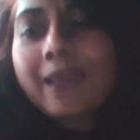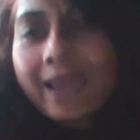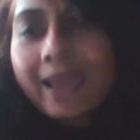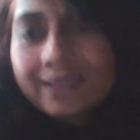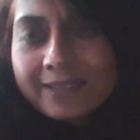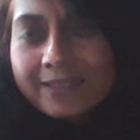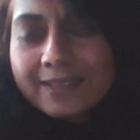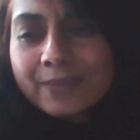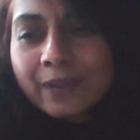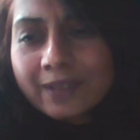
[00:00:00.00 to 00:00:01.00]
And this is
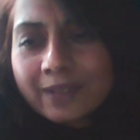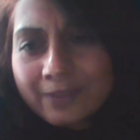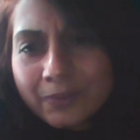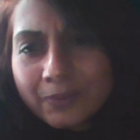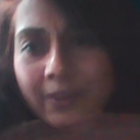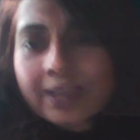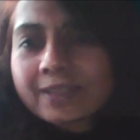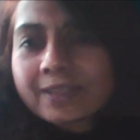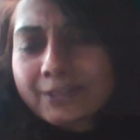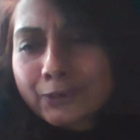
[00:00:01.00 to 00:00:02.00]
why this
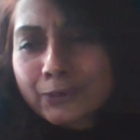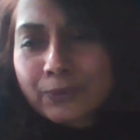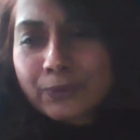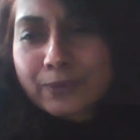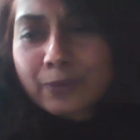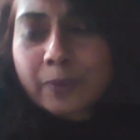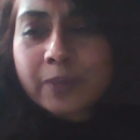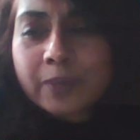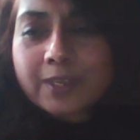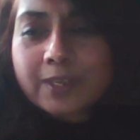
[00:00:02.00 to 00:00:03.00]
relates to, to what we were
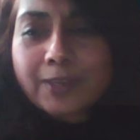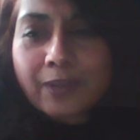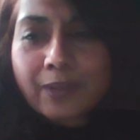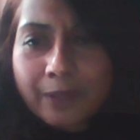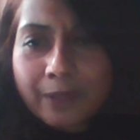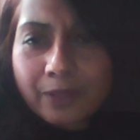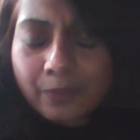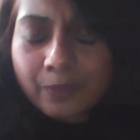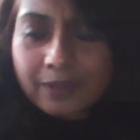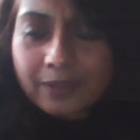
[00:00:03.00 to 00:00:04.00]
just talking about, the,
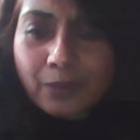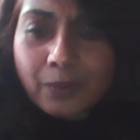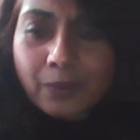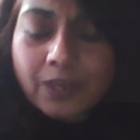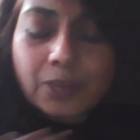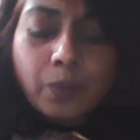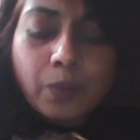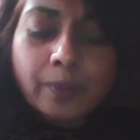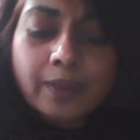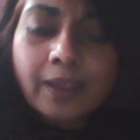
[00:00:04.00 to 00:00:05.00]
the Norwegian
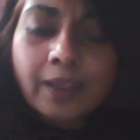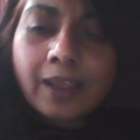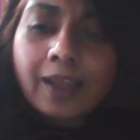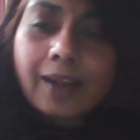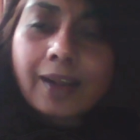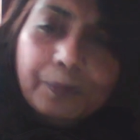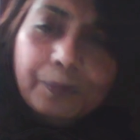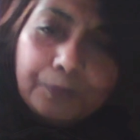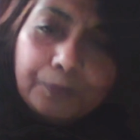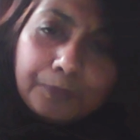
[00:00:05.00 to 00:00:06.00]
war.
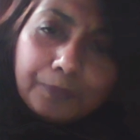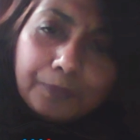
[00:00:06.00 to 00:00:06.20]
Um,